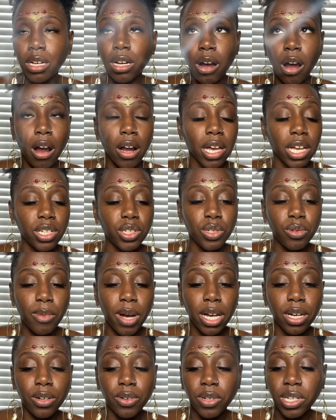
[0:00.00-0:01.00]
Archangel
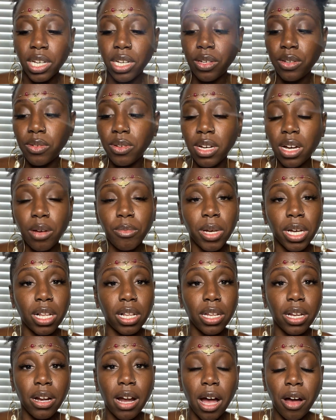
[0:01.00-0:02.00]
Michael, can you come and
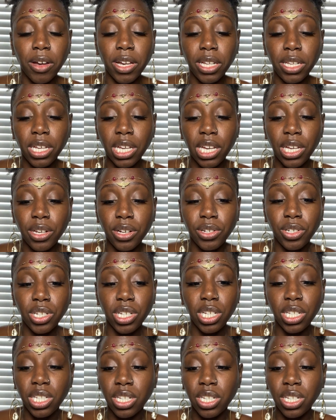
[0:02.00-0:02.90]
clear out any energies,